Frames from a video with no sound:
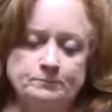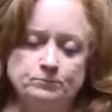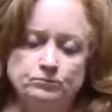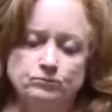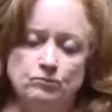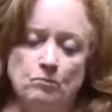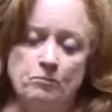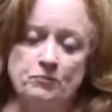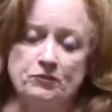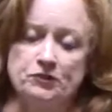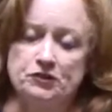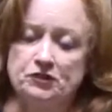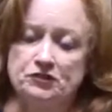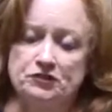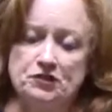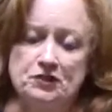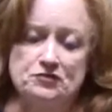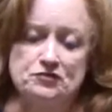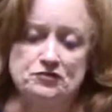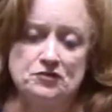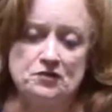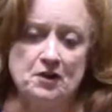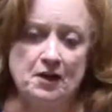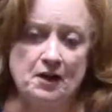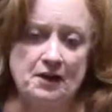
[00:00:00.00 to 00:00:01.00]
And you got that
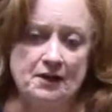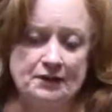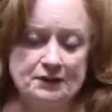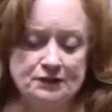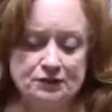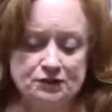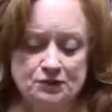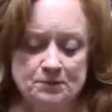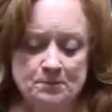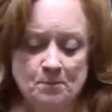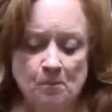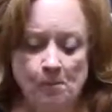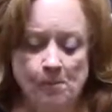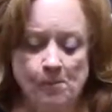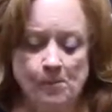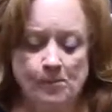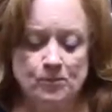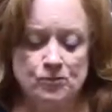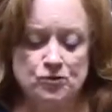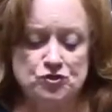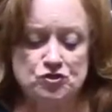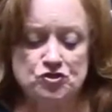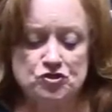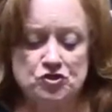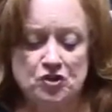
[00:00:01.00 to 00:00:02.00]
nice,
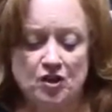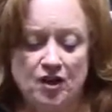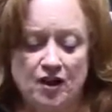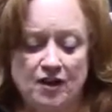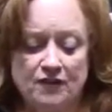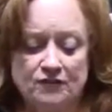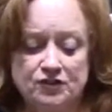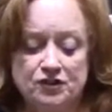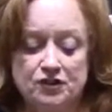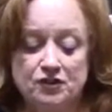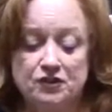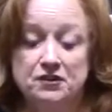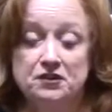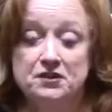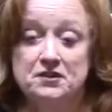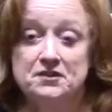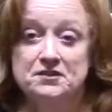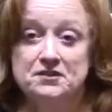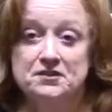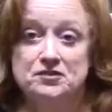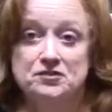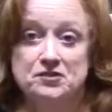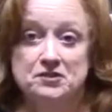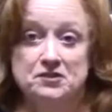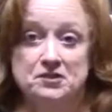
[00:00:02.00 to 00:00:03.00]
soft
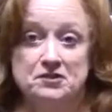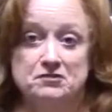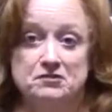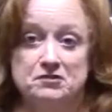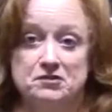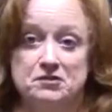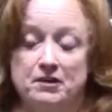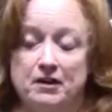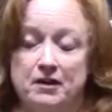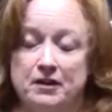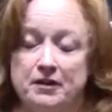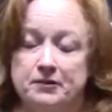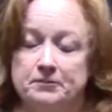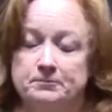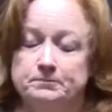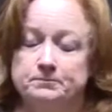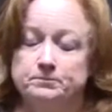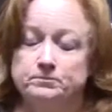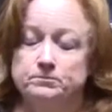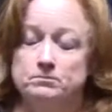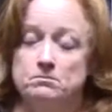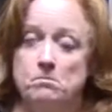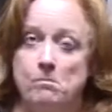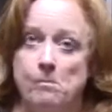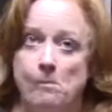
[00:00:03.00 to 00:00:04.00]
goodness inside.
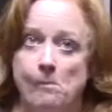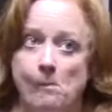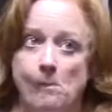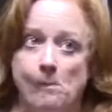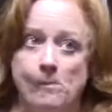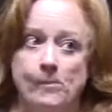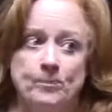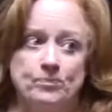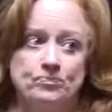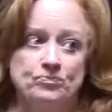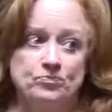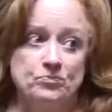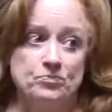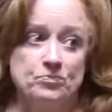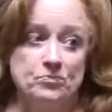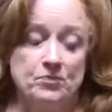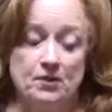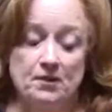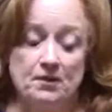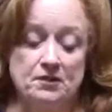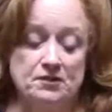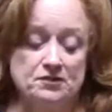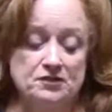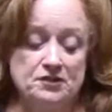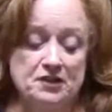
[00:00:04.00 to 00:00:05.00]
Mmm.
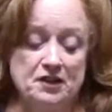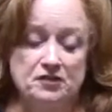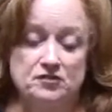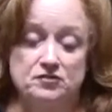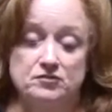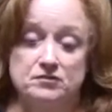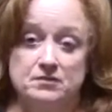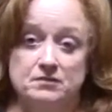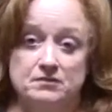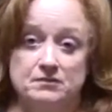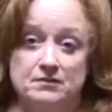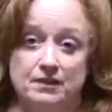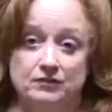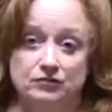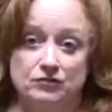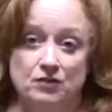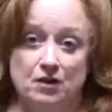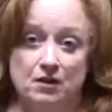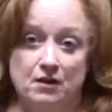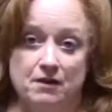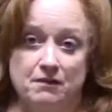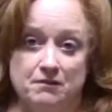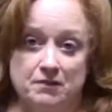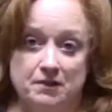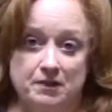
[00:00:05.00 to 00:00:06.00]
And it tastes just like the
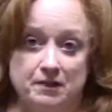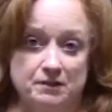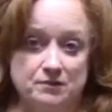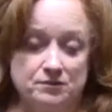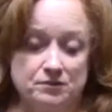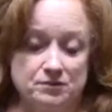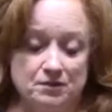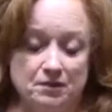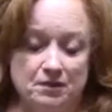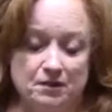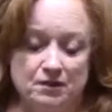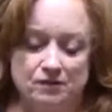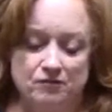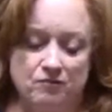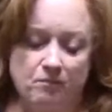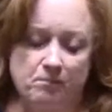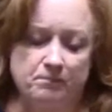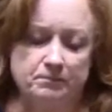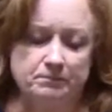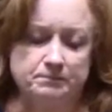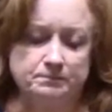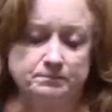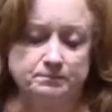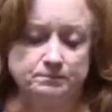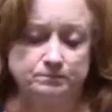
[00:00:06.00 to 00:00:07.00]
holidays, y'all.
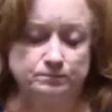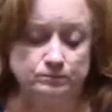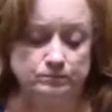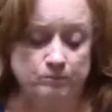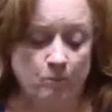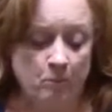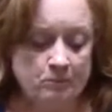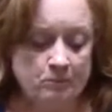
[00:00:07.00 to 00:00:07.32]
Mmm.